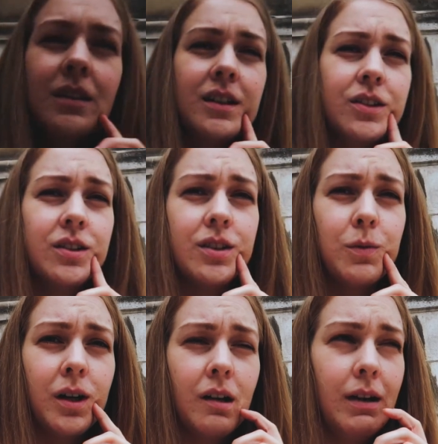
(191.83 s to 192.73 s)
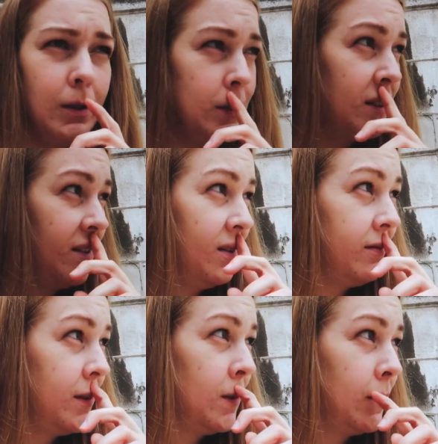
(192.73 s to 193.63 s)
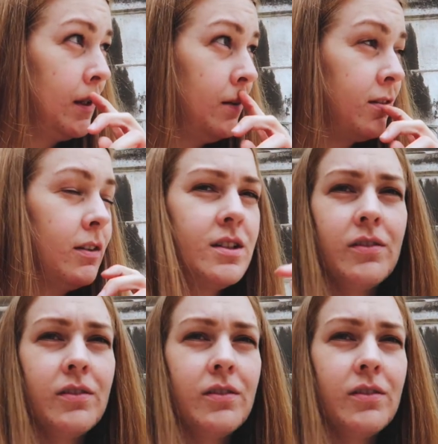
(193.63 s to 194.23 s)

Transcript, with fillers: he's literally just walking around talking on the phone in front